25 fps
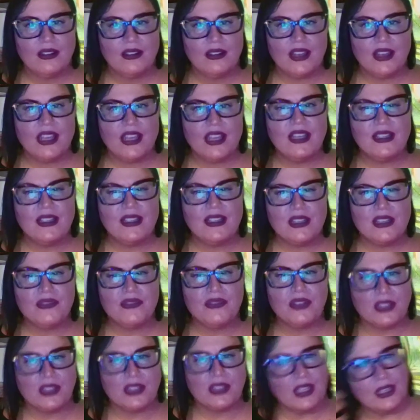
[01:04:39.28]
hitting
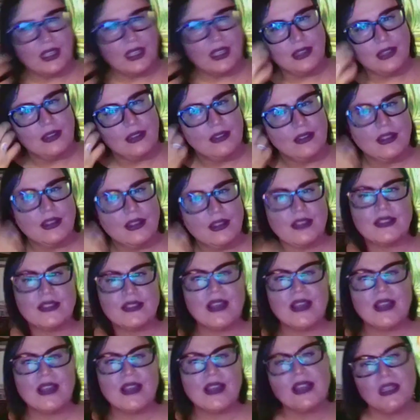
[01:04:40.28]
differently. It's
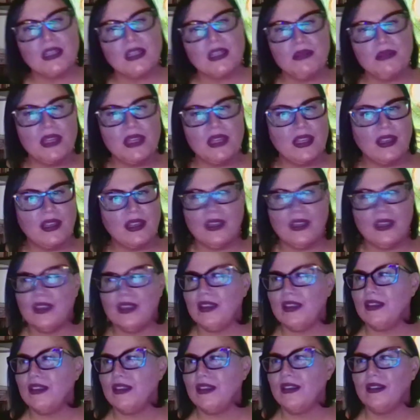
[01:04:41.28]
not going to
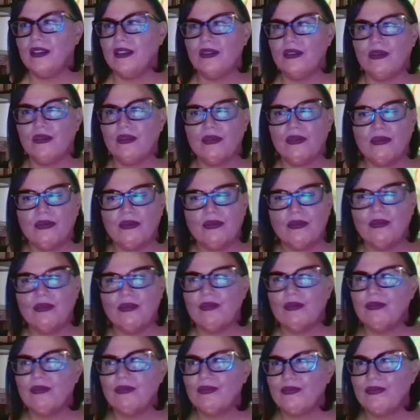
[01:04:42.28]
be,
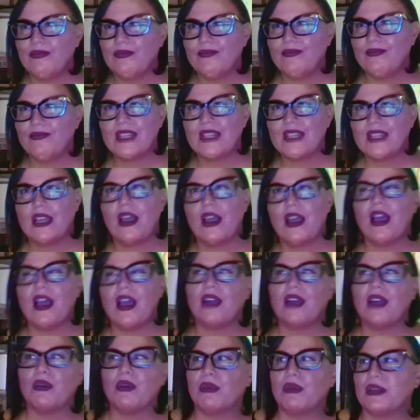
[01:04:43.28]
how
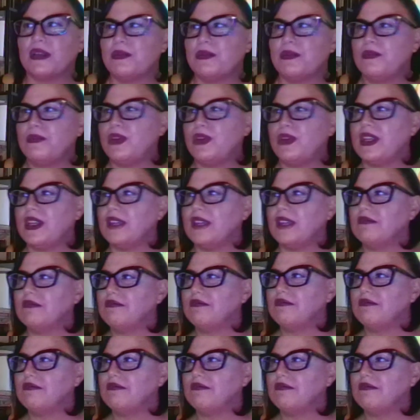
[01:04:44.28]
do I want to put it?